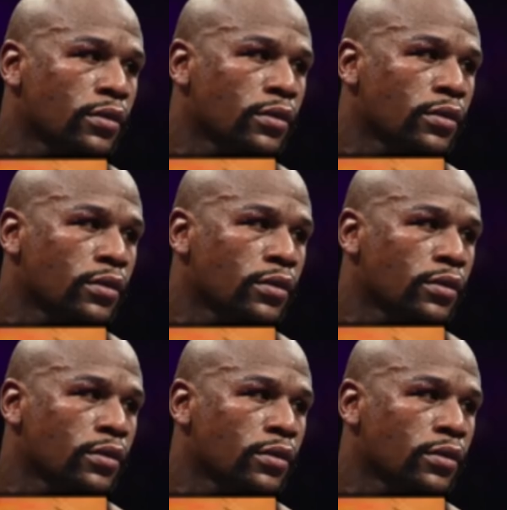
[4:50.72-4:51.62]

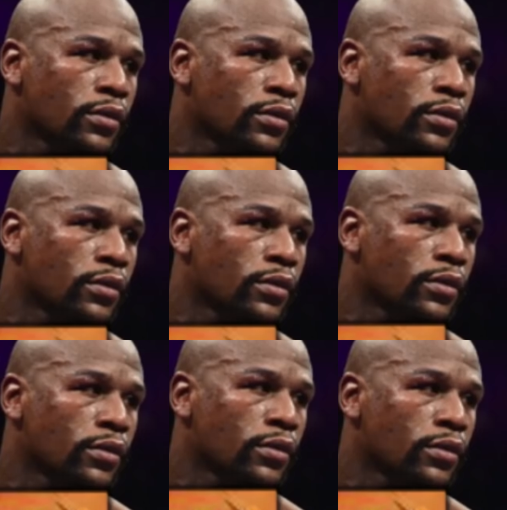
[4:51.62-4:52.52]

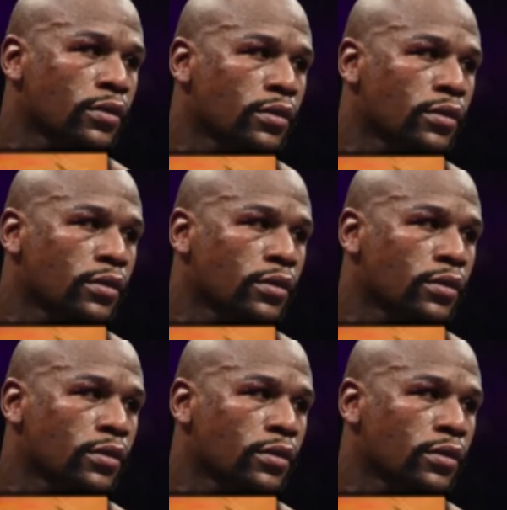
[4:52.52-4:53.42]

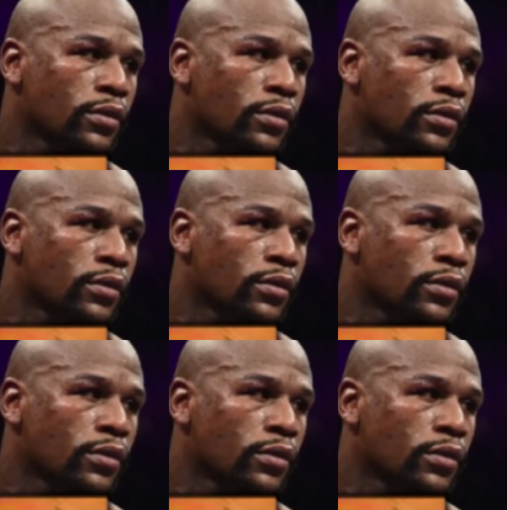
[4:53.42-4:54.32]

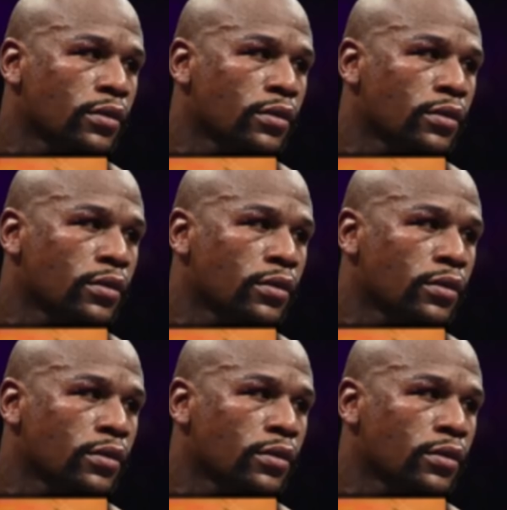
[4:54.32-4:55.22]

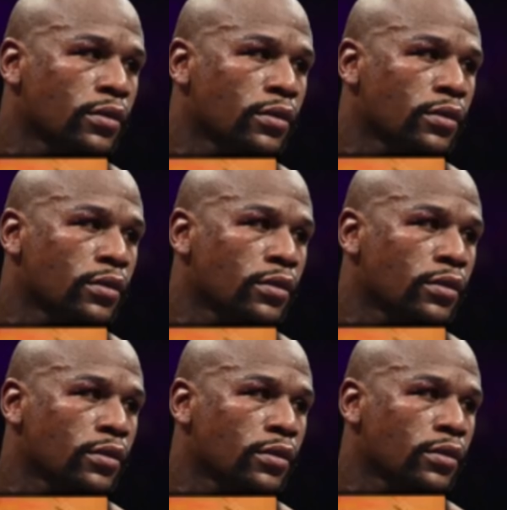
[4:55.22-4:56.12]

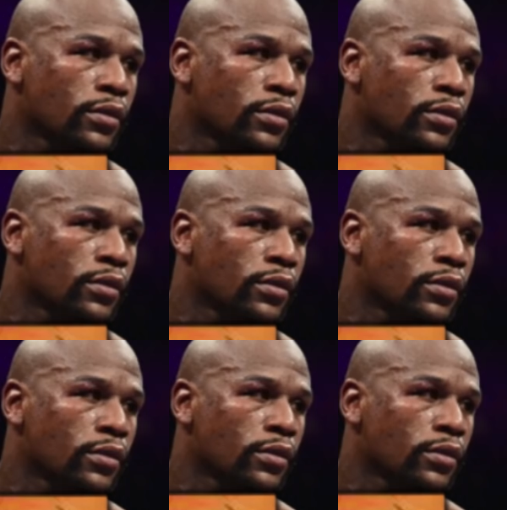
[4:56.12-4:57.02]

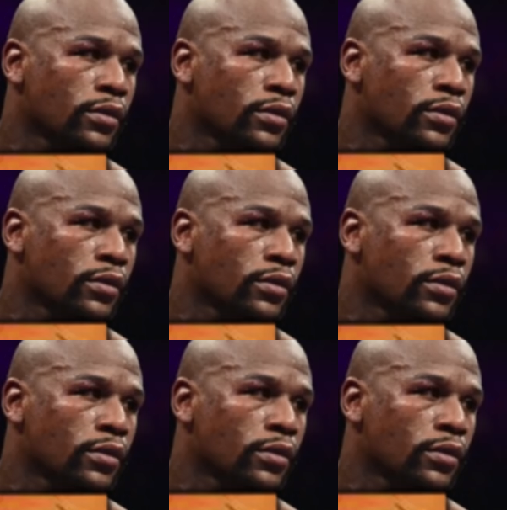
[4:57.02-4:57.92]

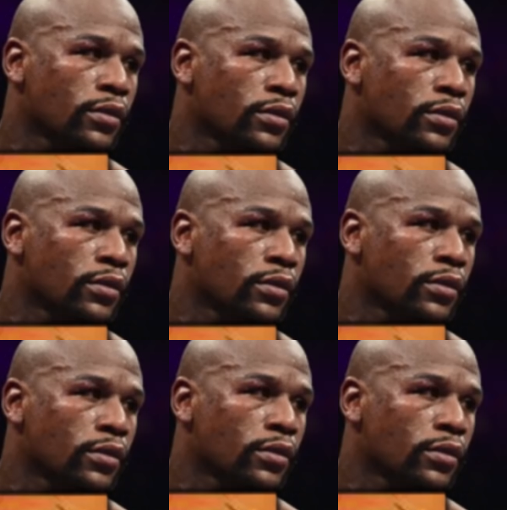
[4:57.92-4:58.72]
(not speaking)